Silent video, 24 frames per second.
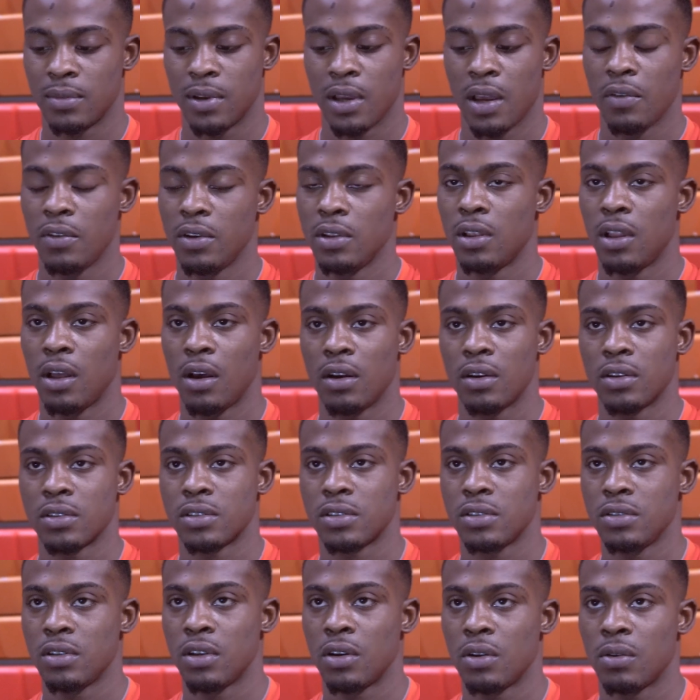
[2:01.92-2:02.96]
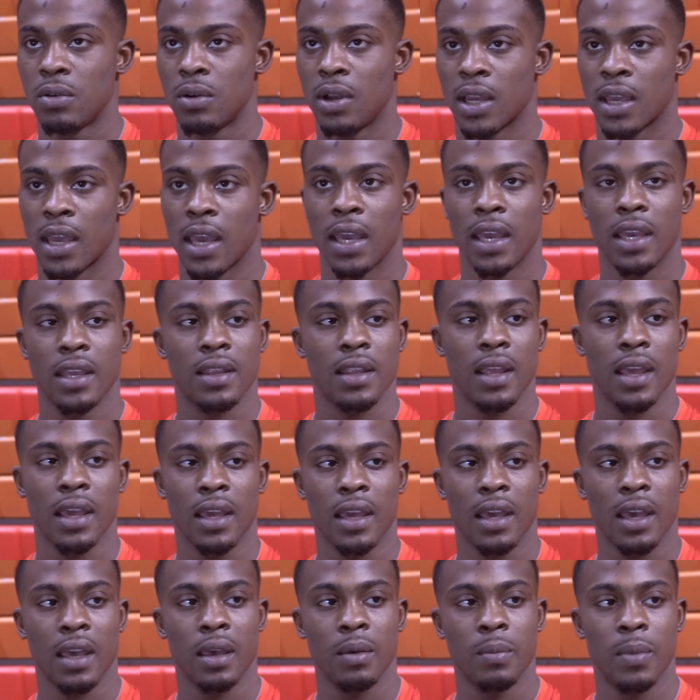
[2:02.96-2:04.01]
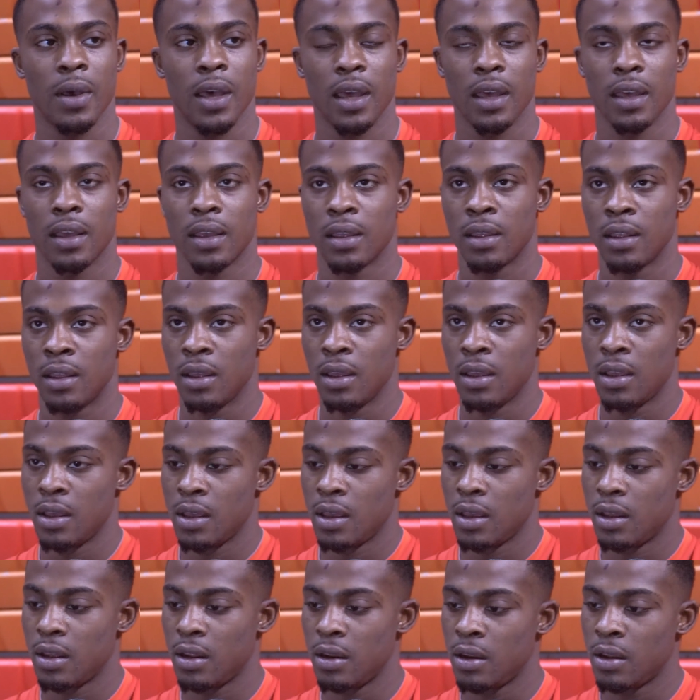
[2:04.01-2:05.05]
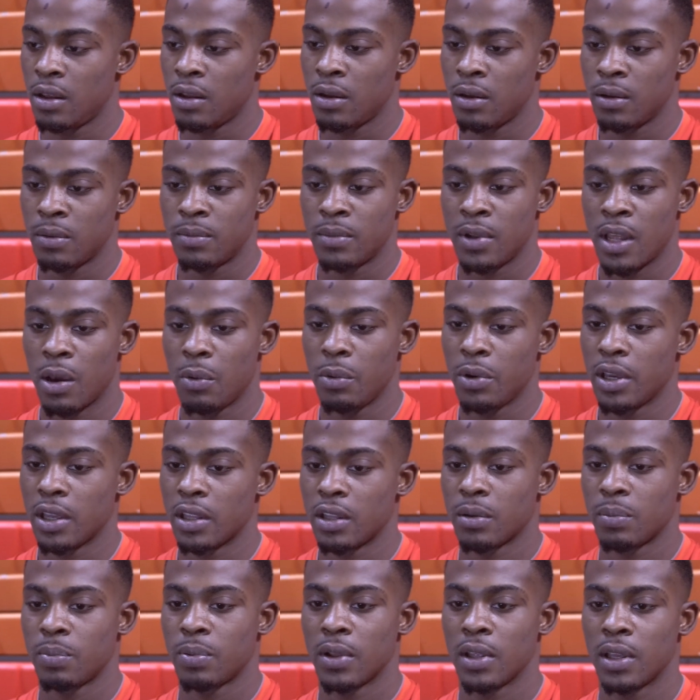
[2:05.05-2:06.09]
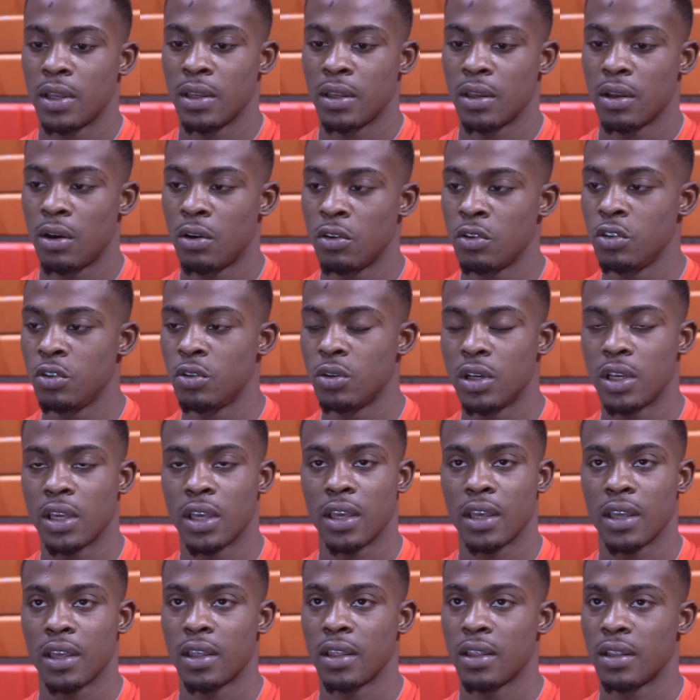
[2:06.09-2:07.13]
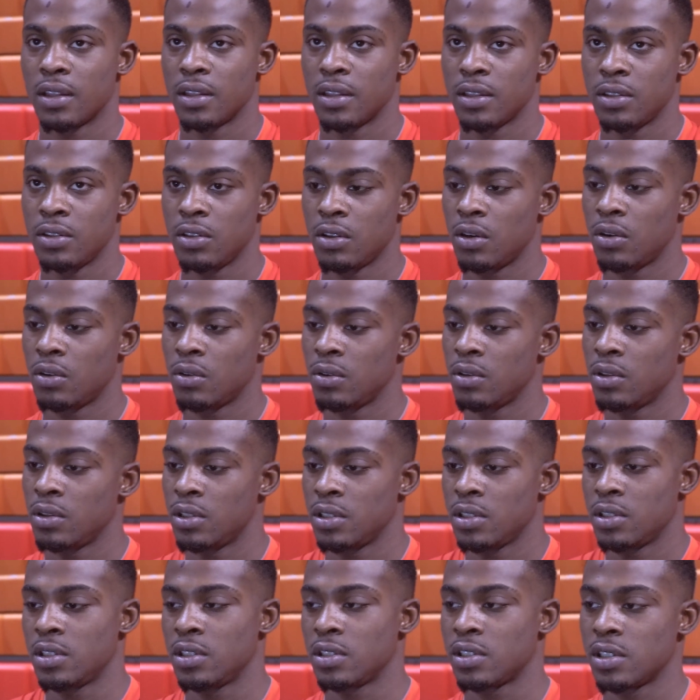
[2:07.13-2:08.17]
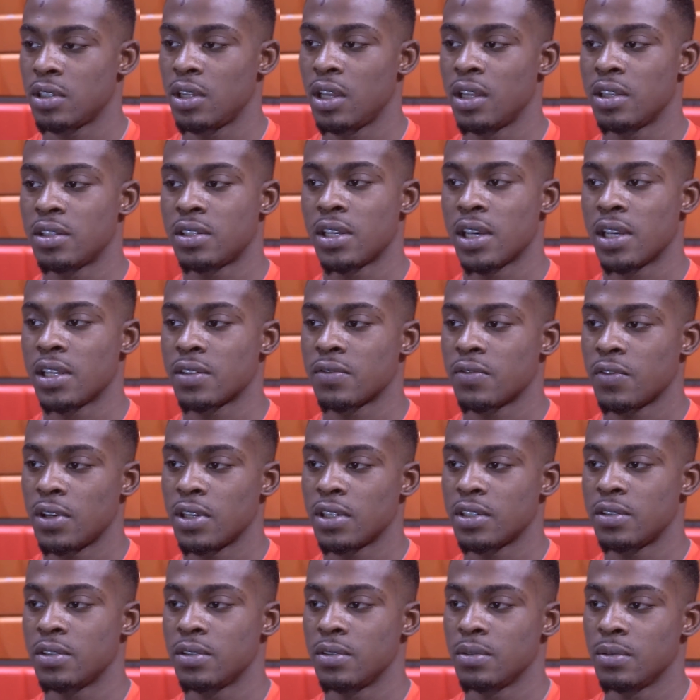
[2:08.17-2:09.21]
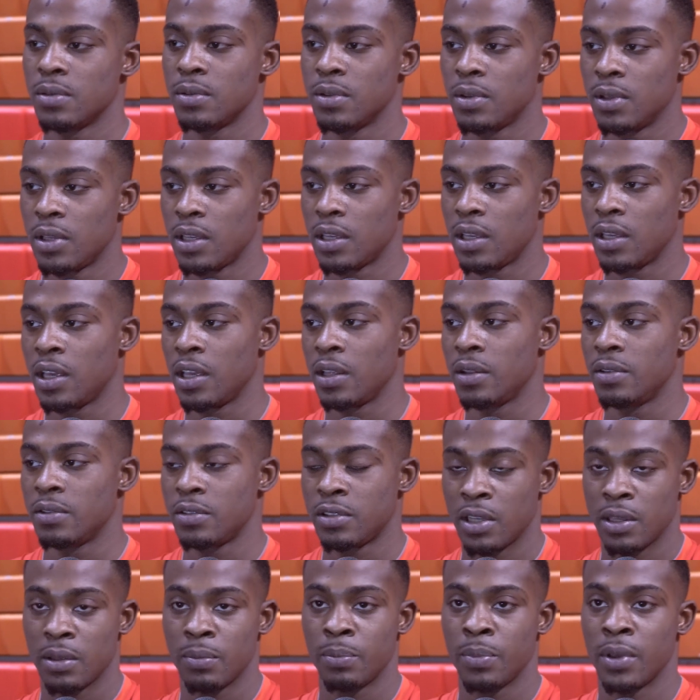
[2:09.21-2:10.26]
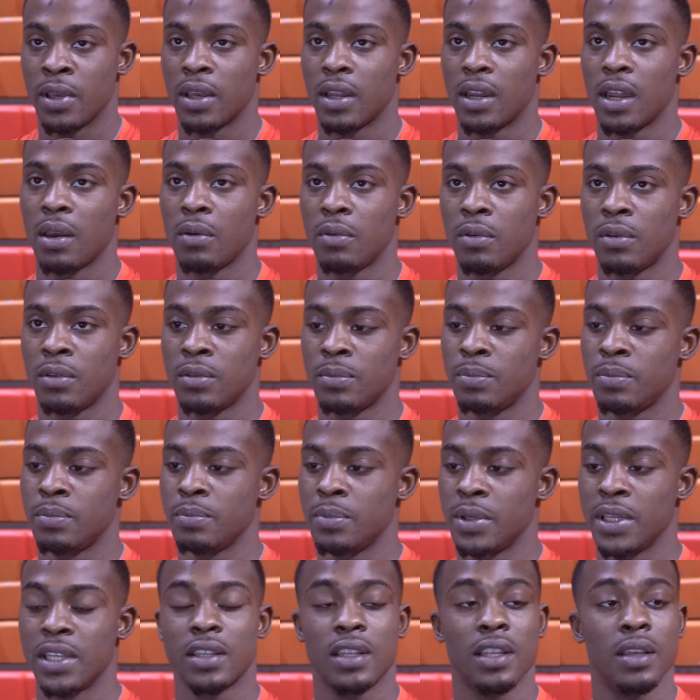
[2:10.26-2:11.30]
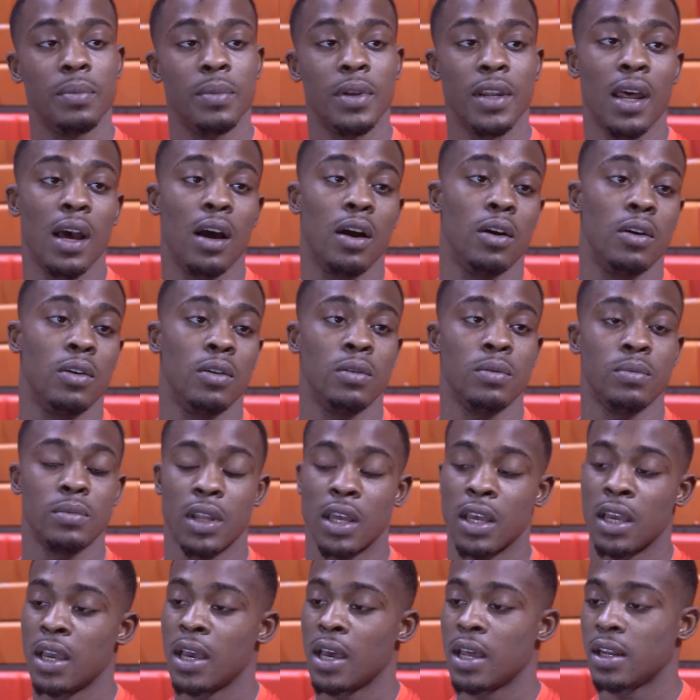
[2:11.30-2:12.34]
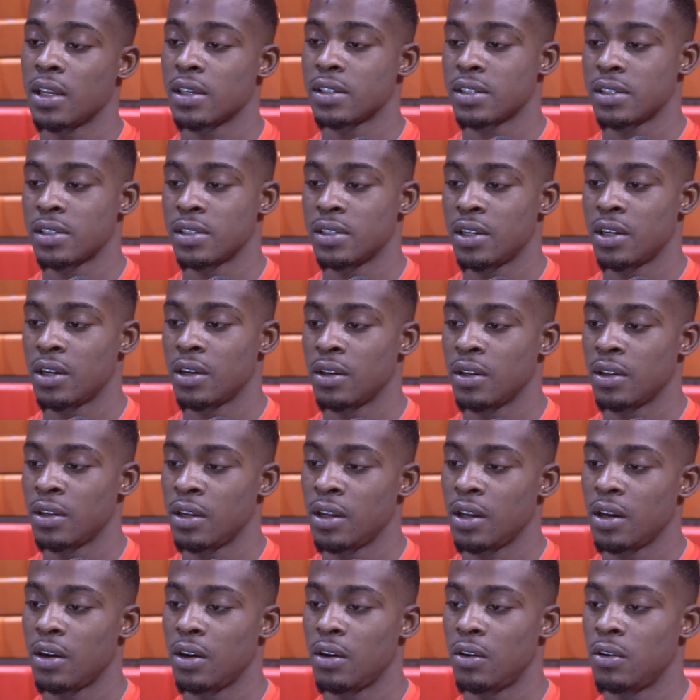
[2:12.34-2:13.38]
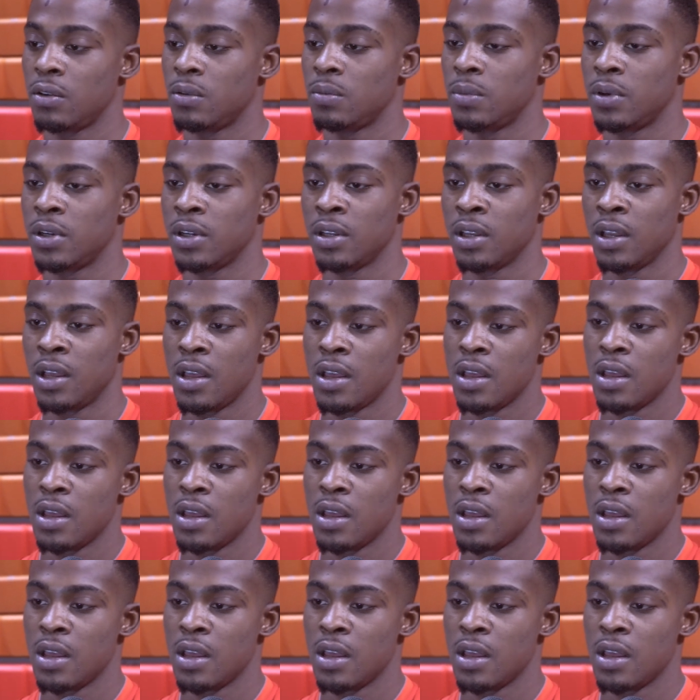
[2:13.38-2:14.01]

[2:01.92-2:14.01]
Every loss, you know, I can't get that game back. And now we get to play OU again. You know, it's another chance for us. Being able to beat them in our home. They got us in their home, but